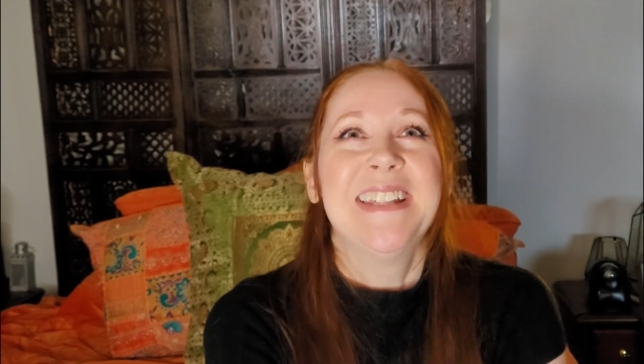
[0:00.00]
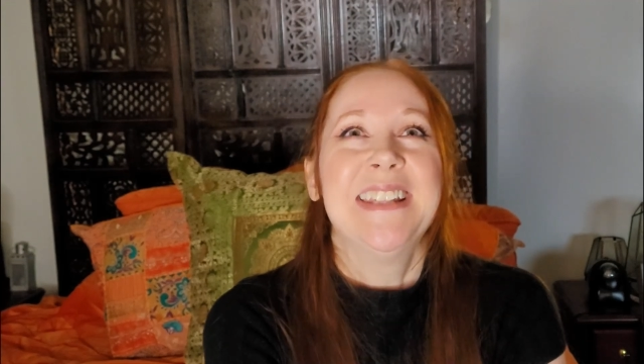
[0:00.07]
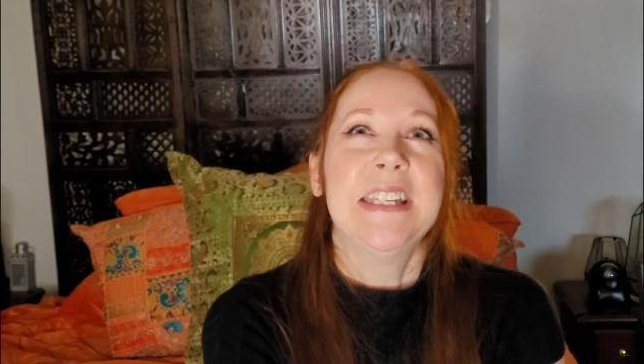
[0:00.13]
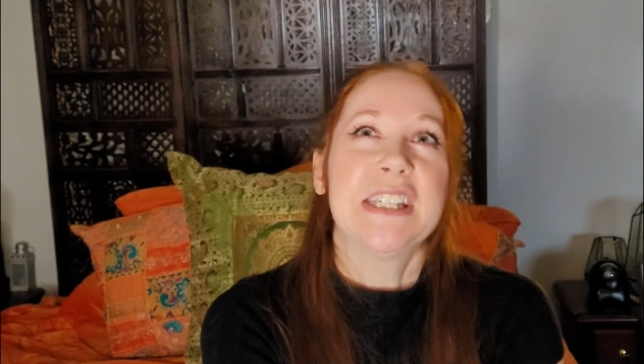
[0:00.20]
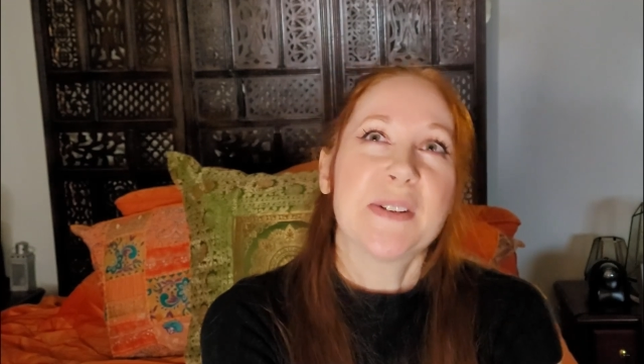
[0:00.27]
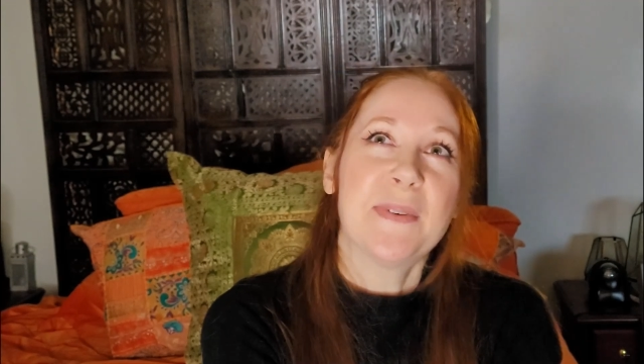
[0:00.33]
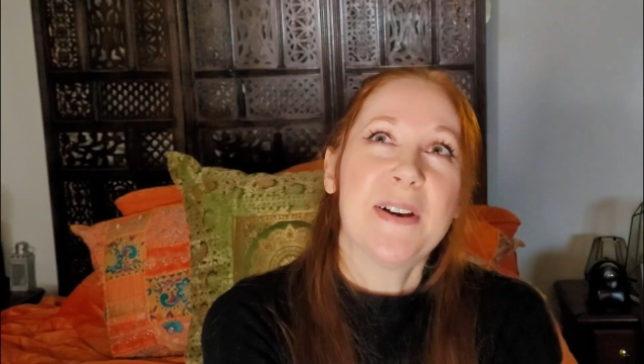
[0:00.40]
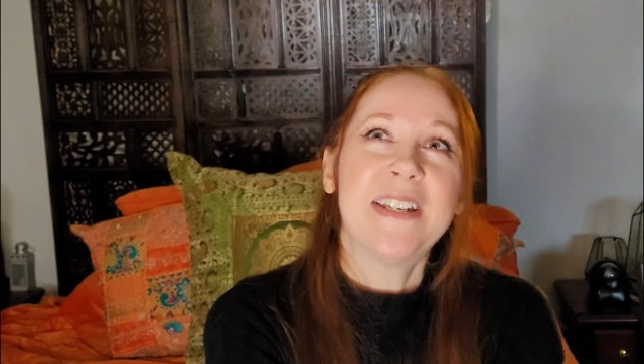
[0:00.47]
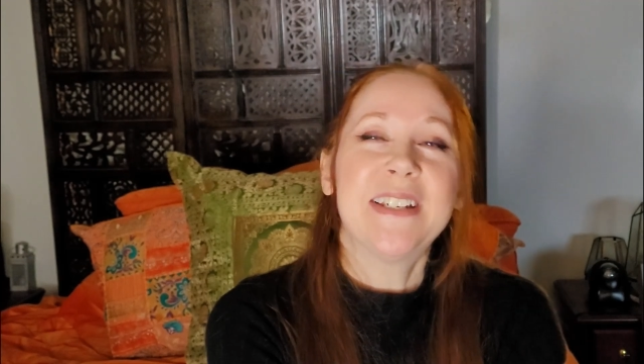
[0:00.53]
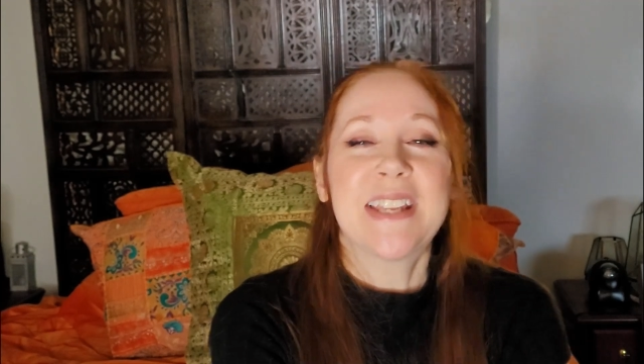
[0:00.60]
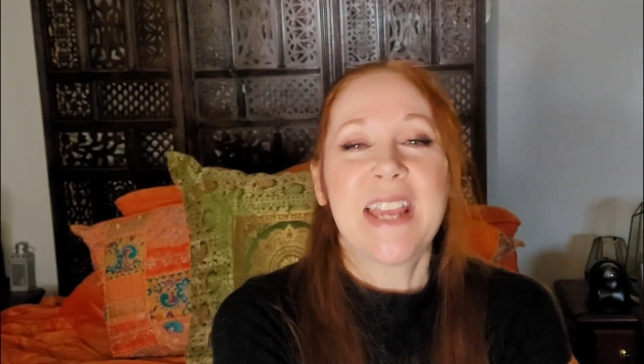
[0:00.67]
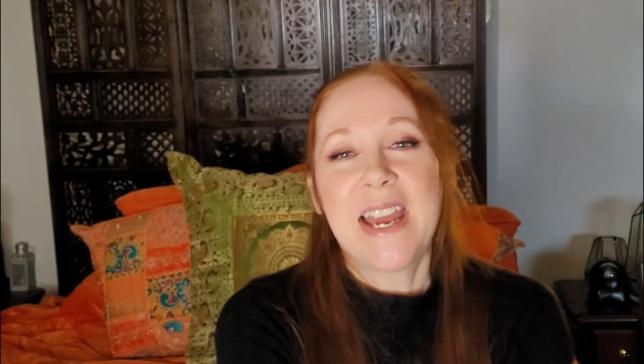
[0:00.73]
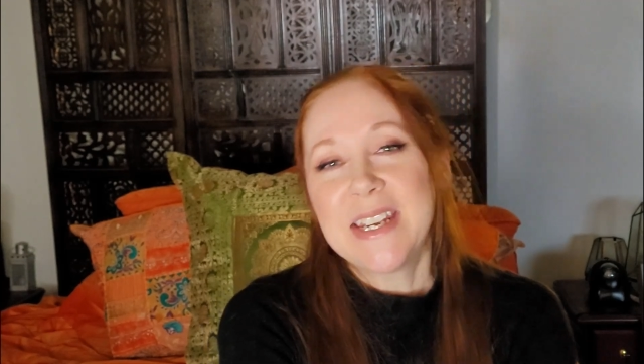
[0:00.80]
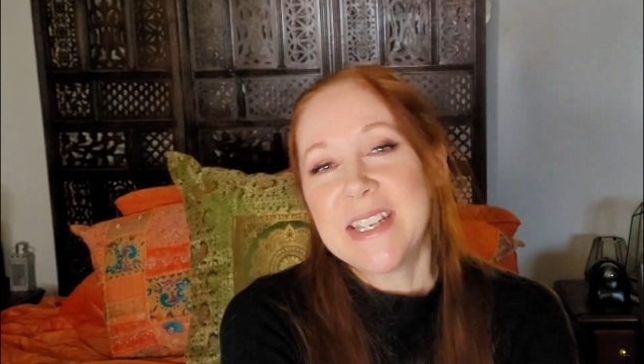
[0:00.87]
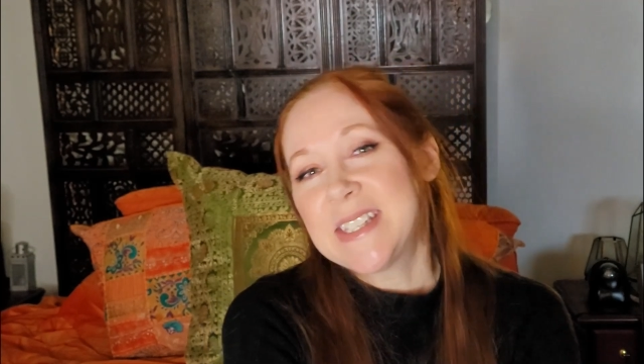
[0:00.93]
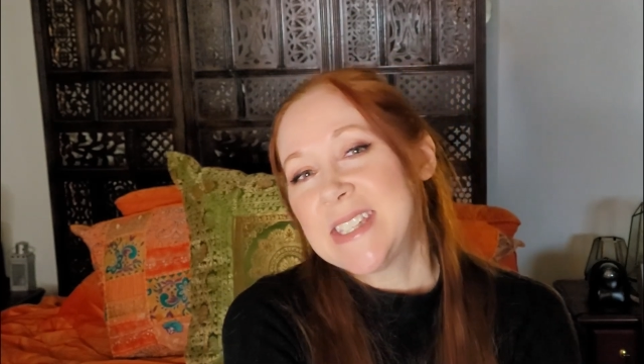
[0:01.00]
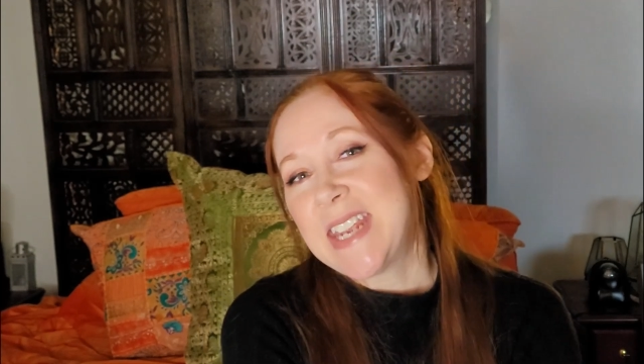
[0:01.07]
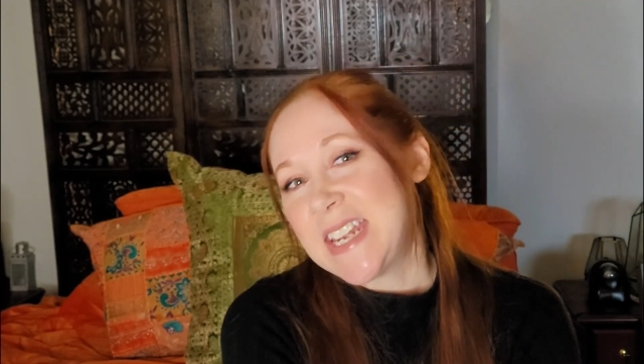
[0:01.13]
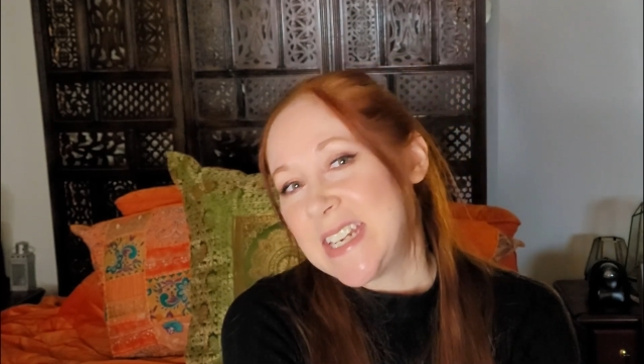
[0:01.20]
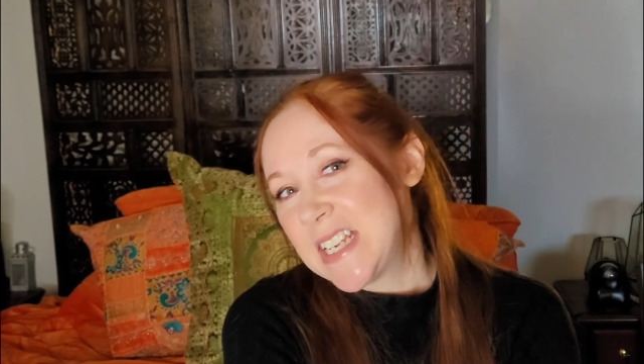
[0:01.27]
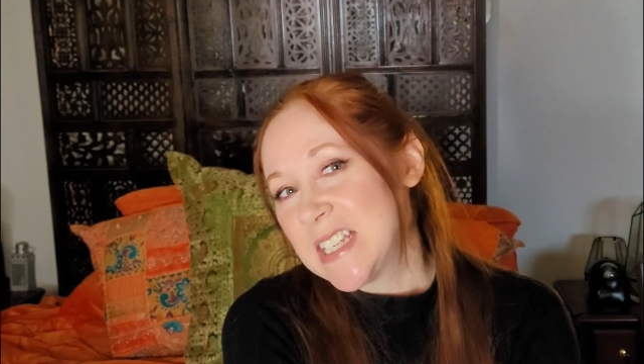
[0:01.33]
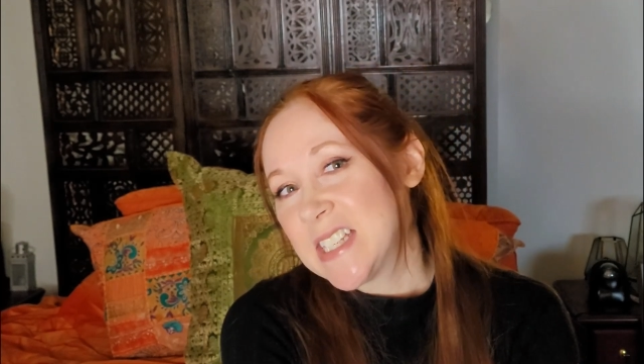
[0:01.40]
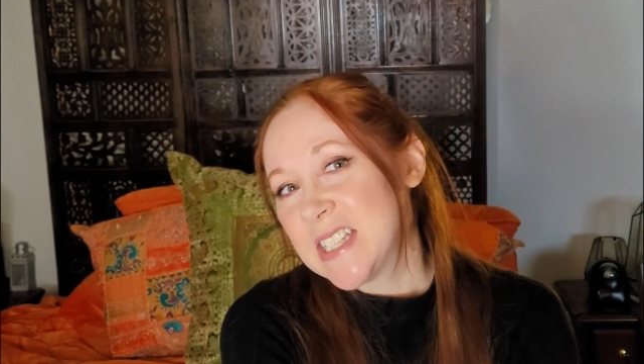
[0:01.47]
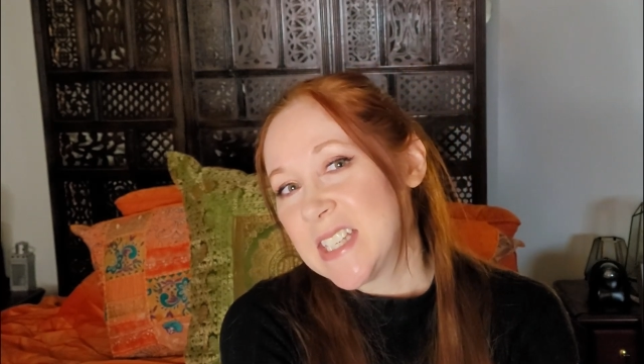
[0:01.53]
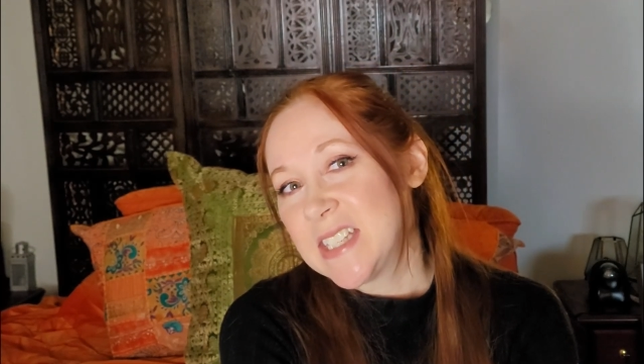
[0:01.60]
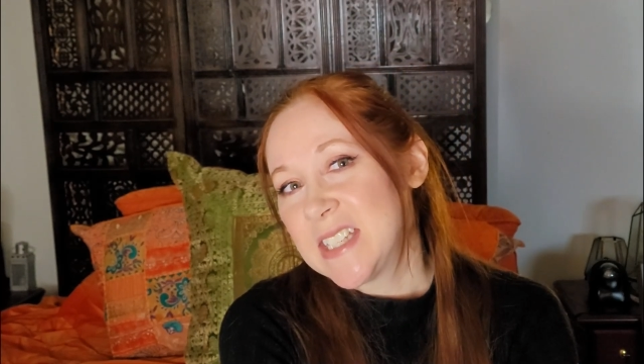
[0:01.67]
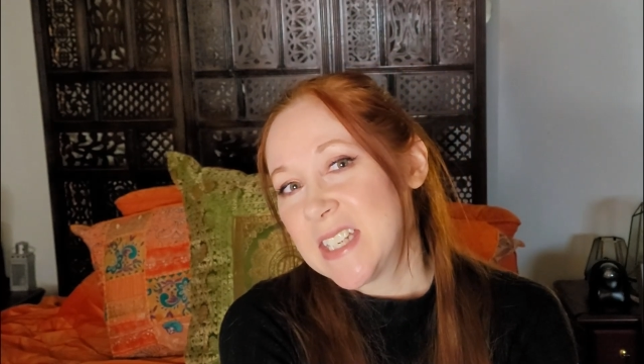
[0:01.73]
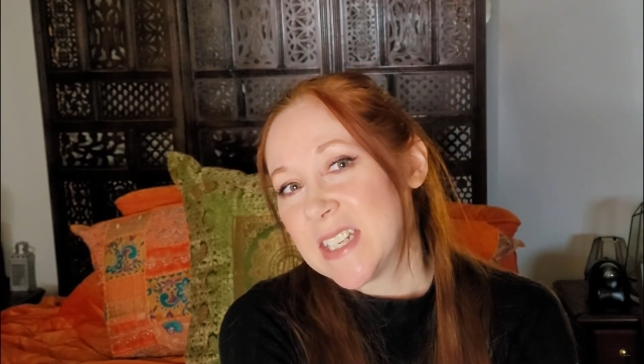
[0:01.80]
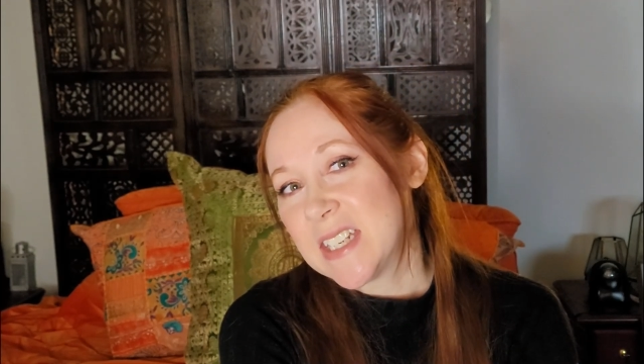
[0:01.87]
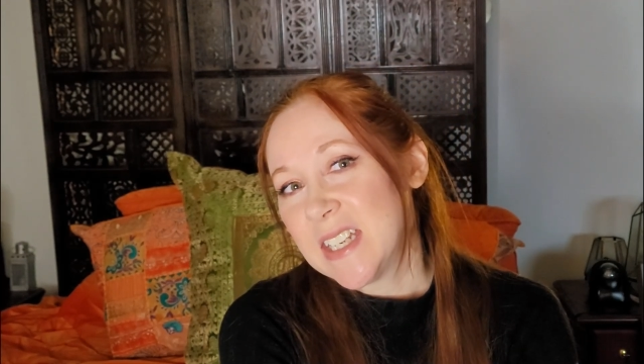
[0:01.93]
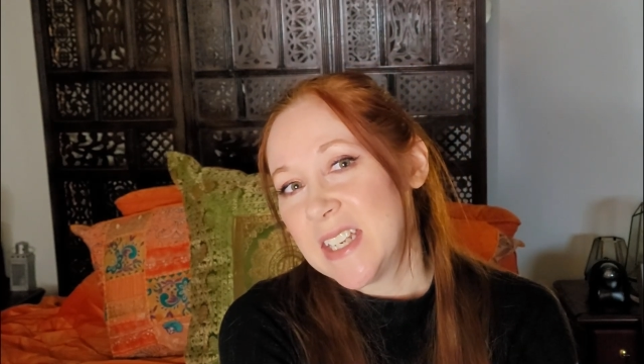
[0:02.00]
This one kind of stayed consistent